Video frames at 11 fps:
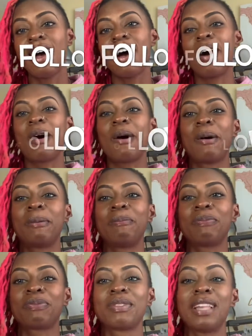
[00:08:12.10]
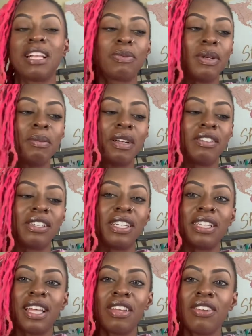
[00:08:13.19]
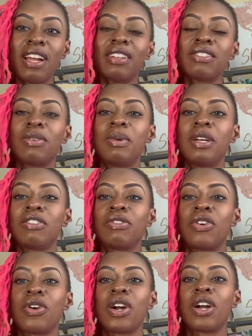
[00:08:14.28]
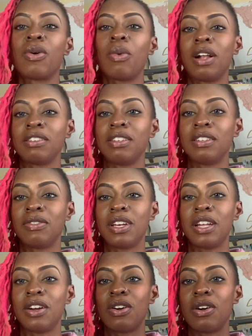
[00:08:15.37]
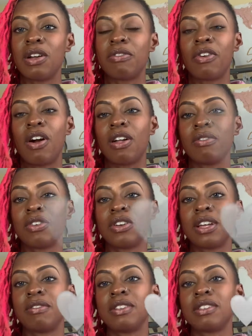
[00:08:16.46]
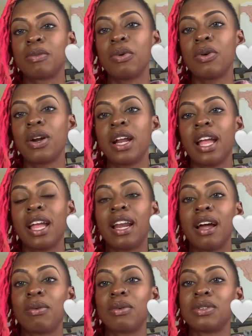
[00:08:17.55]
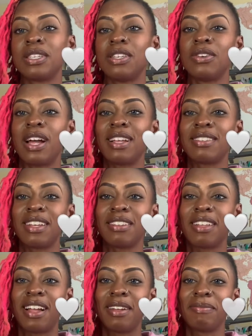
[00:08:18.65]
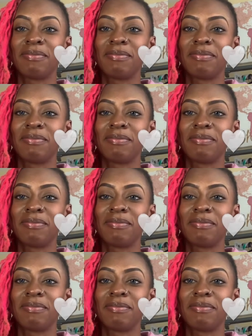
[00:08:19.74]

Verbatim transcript: Um, that's pretty much it. Thank you guys so much for watching this video and for all of your love and support, and I will see you guys next time.